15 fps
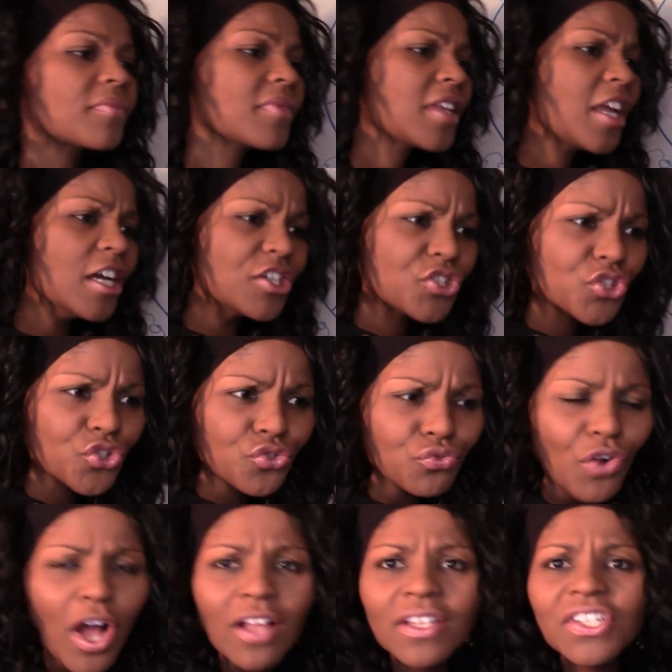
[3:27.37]

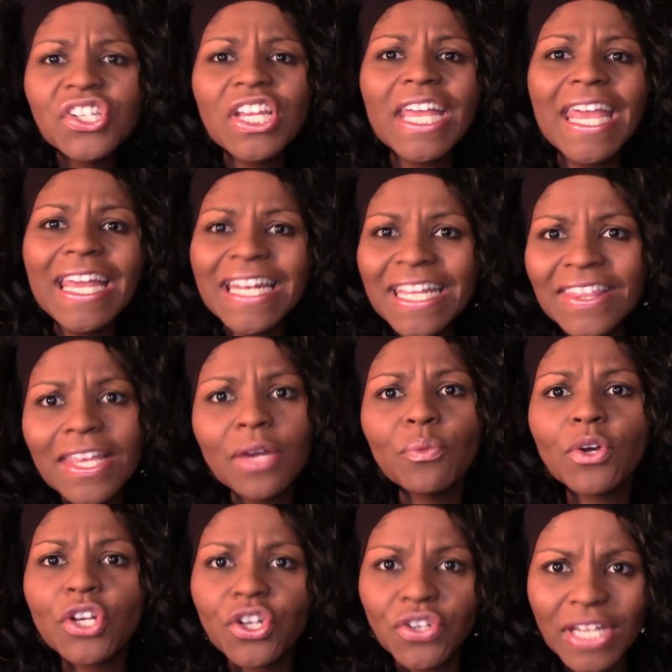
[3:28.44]
astrology, anything
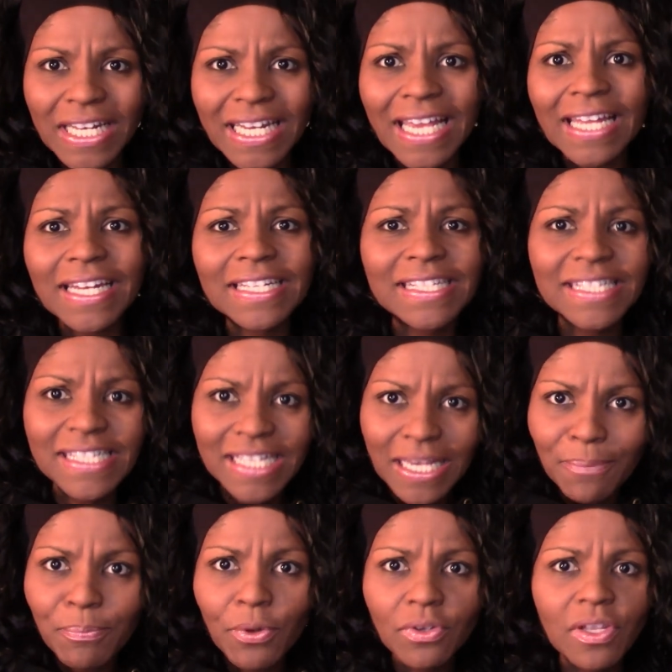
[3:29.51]
where you're getting at a
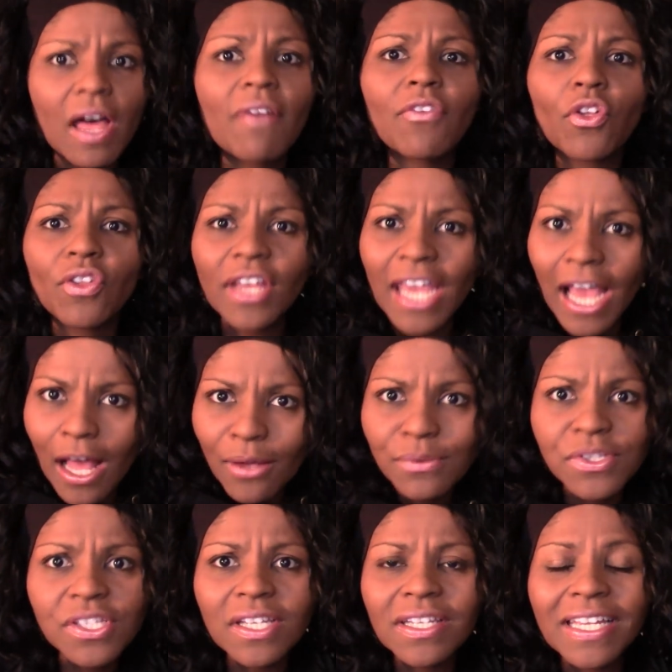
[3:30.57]
deeper level,
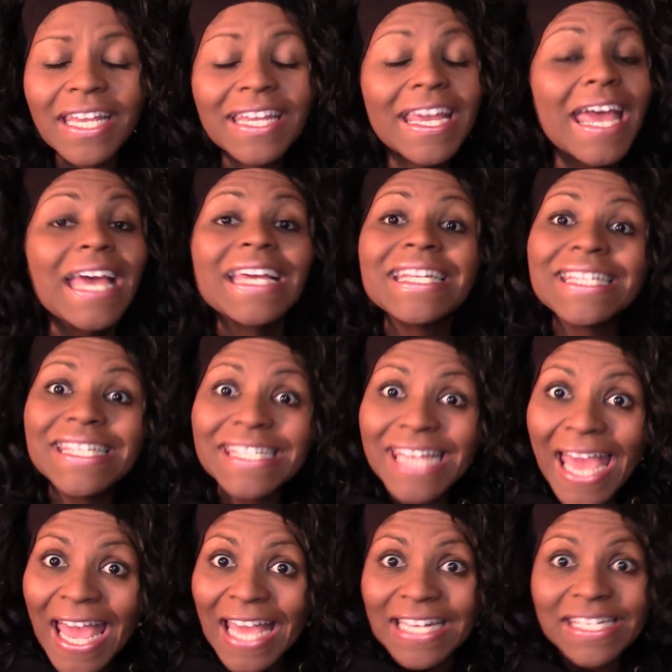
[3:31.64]
counseling,
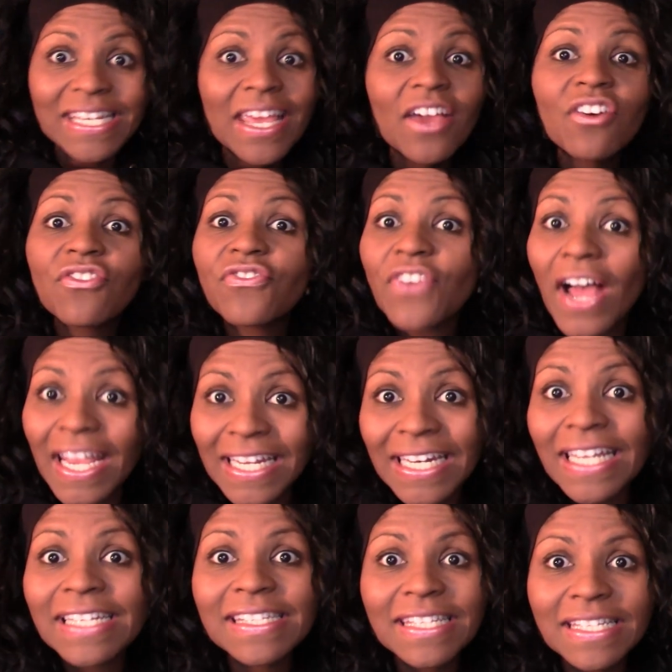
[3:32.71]
debt,
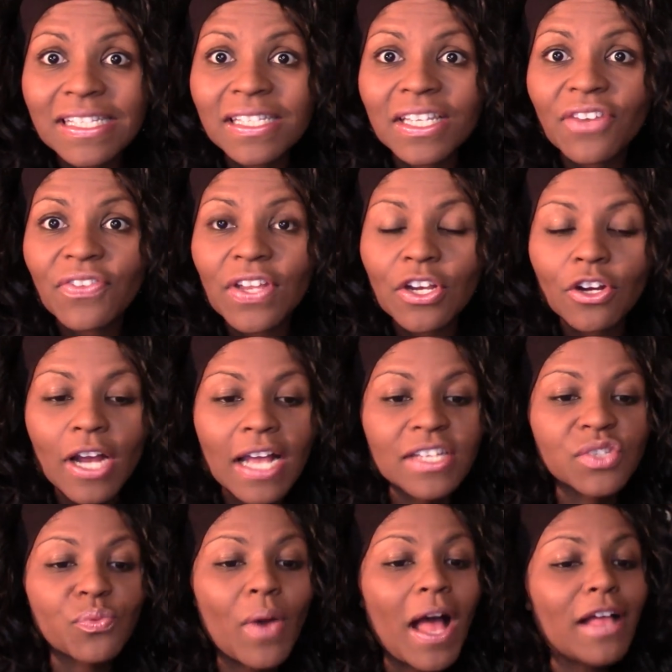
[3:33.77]
finances live here
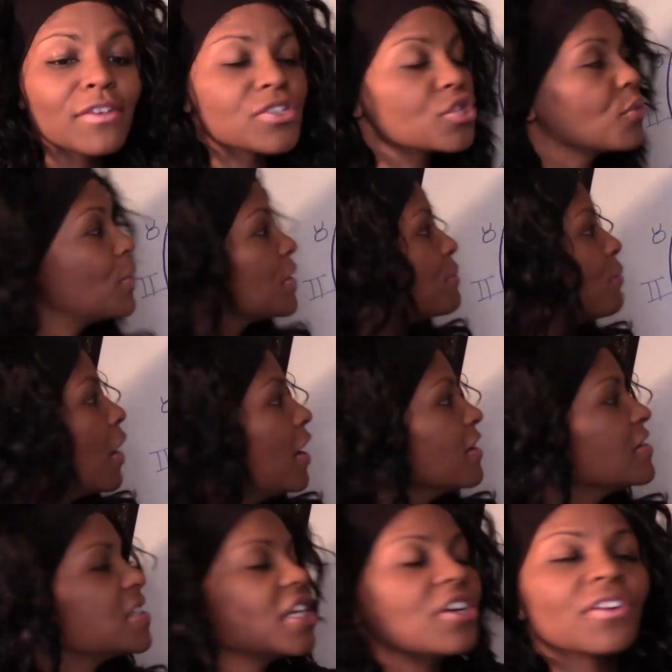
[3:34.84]
as well. So with
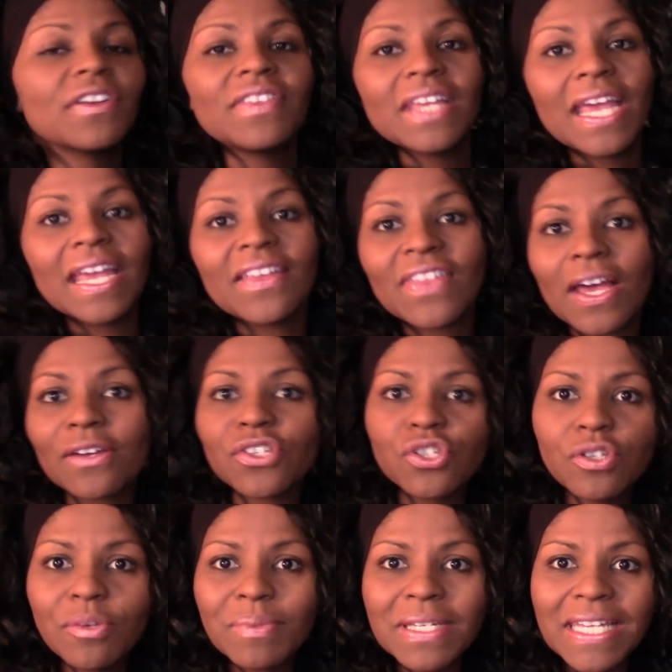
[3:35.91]
Mars here in the eighth house, you
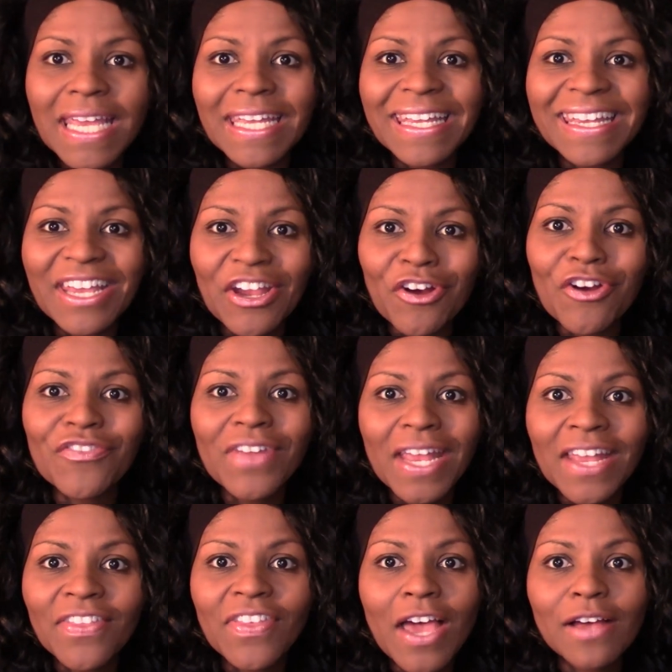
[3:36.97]
could be taking care of
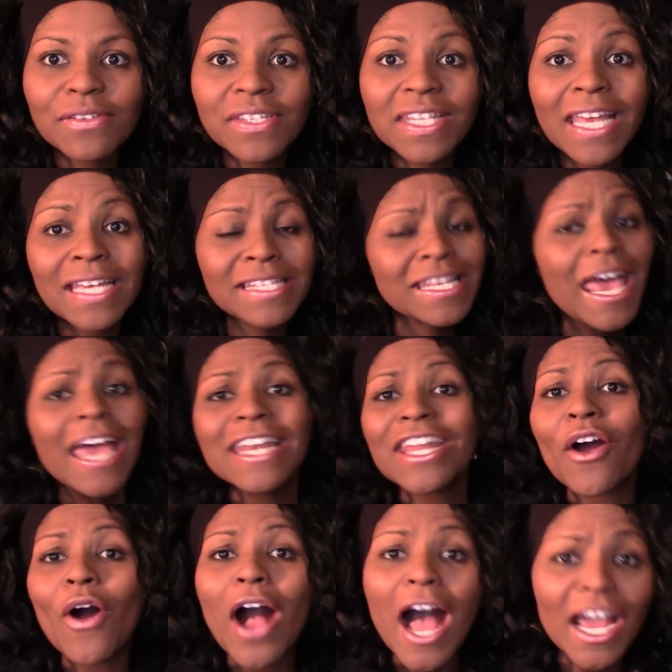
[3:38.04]
eighth house things.
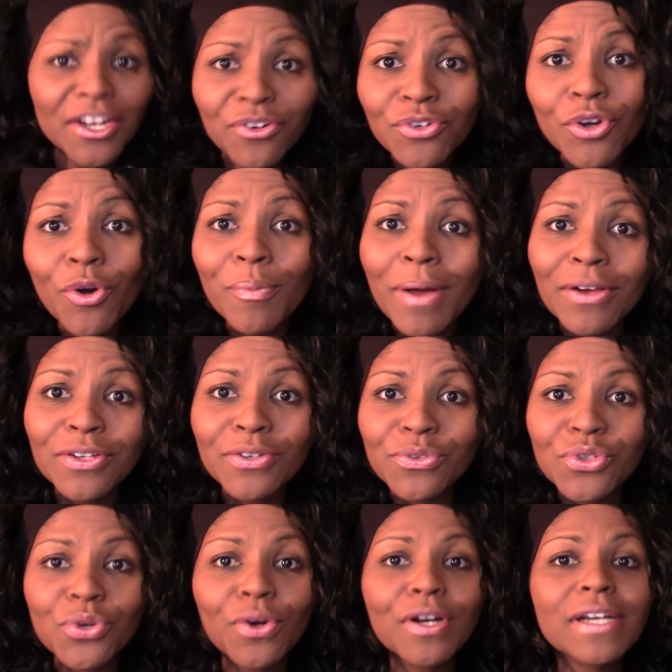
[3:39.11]
Now, I don't know about you,
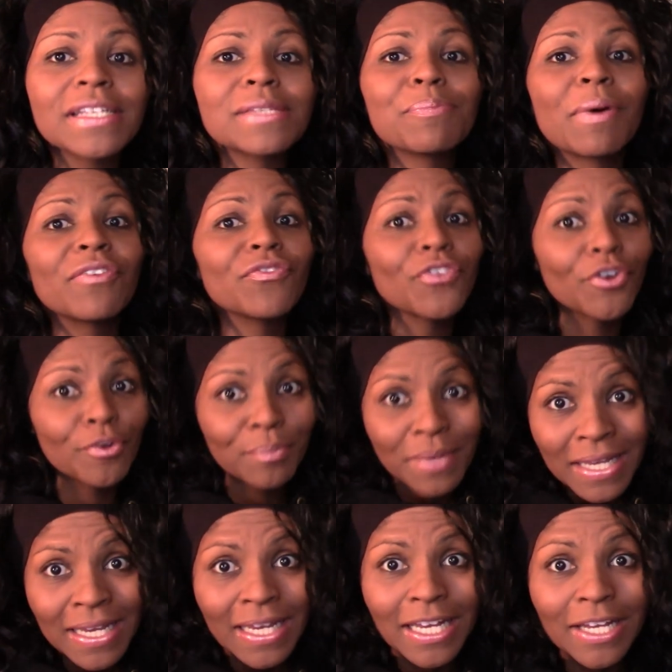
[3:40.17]
Taurus, but for
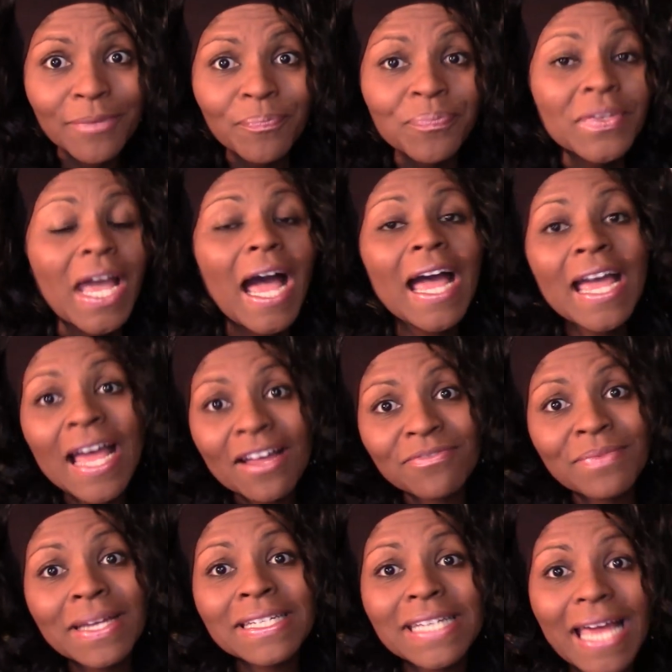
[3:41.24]
me, I have
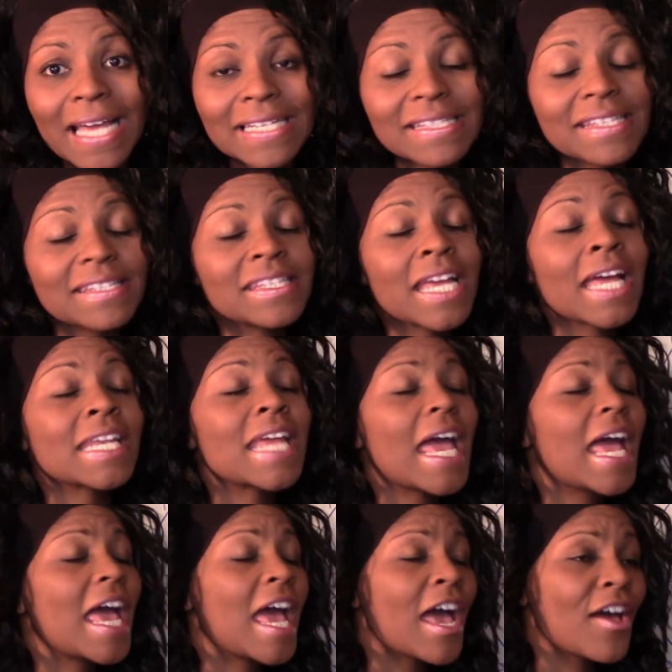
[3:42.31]
my taxes done
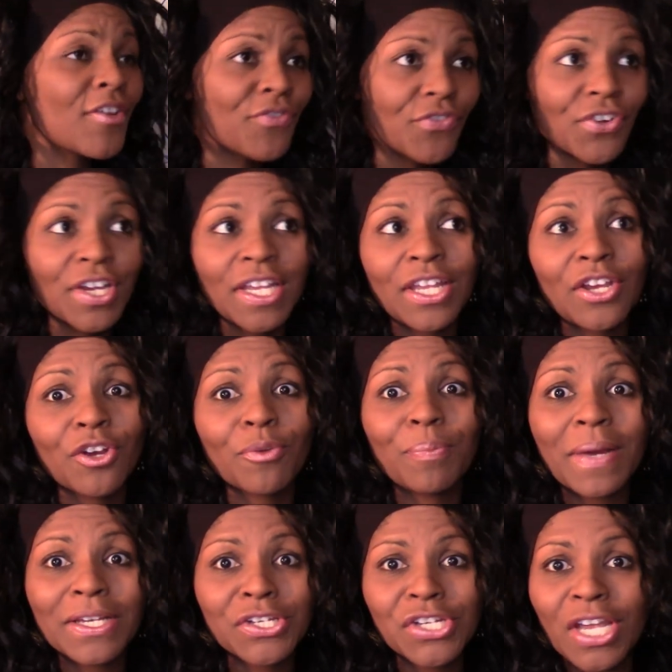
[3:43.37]
every year
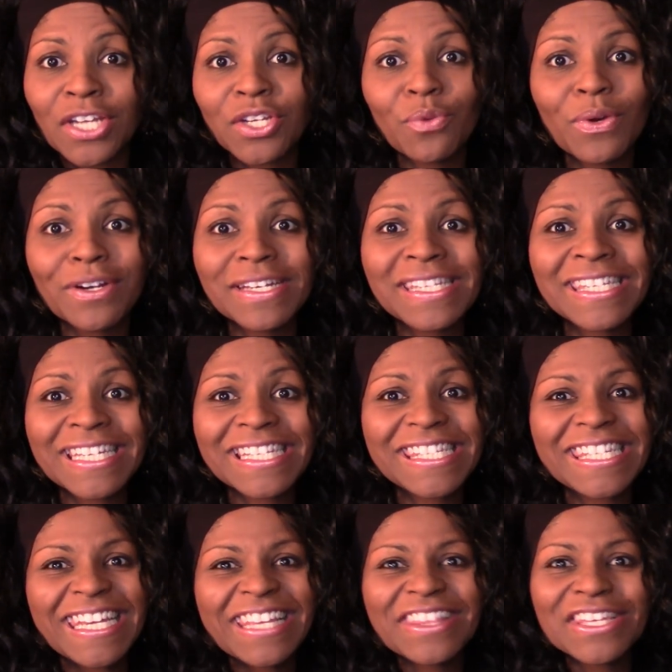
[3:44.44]
by January
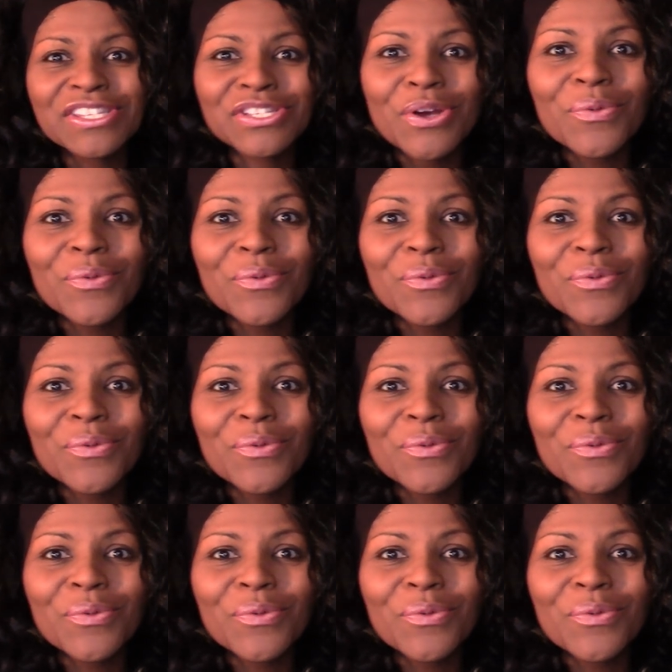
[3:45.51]
16th. And so